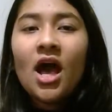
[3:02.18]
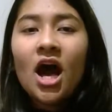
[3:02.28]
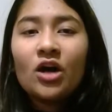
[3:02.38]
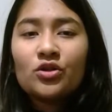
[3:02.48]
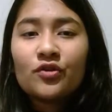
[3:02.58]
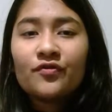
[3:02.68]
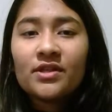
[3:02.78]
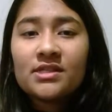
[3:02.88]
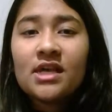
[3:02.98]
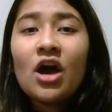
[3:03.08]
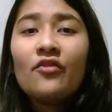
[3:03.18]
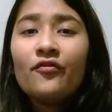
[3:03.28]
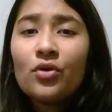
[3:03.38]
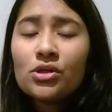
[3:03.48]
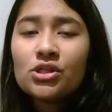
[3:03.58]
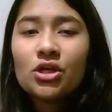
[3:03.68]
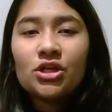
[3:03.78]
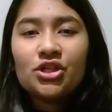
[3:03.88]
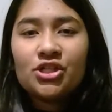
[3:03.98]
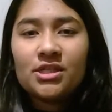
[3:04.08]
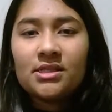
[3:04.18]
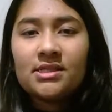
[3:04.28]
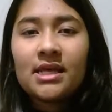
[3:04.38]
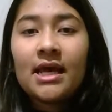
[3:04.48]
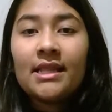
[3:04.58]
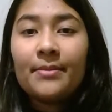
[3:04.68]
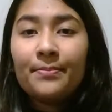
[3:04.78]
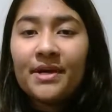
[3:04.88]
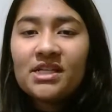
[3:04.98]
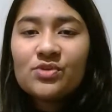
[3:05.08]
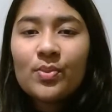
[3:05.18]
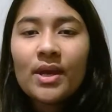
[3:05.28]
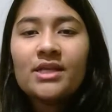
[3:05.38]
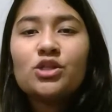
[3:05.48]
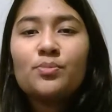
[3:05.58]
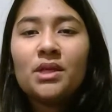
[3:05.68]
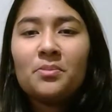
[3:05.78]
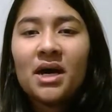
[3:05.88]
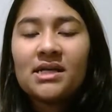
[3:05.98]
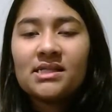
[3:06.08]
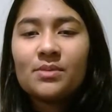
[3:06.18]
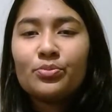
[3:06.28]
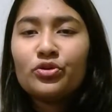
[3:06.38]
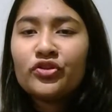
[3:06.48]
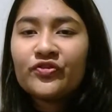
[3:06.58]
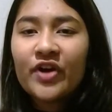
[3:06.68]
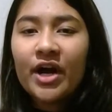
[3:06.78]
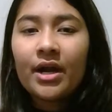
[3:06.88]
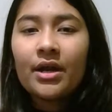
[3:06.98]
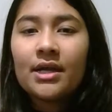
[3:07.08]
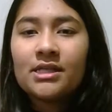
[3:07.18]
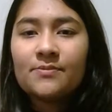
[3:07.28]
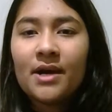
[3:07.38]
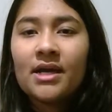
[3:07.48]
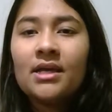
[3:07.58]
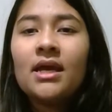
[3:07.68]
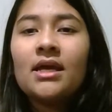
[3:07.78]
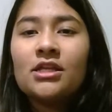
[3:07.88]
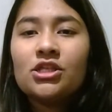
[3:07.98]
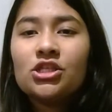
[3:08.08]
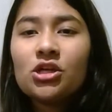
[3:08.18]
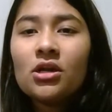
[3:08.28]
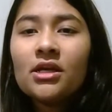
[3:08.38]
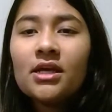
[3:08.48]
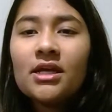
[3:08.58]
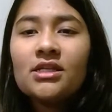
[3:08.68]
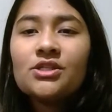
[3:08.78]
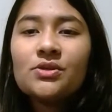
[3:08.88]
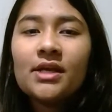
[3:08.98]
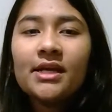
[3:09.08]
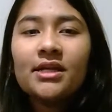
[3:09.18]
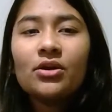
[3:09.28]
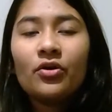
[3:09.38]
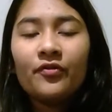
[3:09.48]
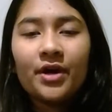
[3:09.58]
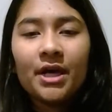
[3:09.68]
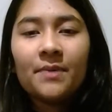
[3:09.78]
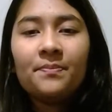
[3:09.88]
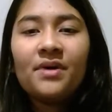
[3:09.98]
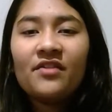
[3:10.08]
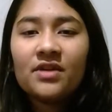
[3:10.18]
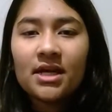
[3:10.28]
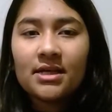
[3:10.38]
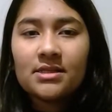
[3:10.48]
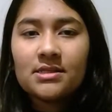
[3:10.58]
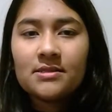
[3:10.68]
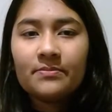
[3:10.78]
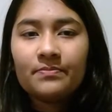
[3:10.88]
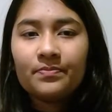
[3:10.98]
Out of these 4 solutions, the best way to minimize the bushfire is by installing insulated overhead power lines.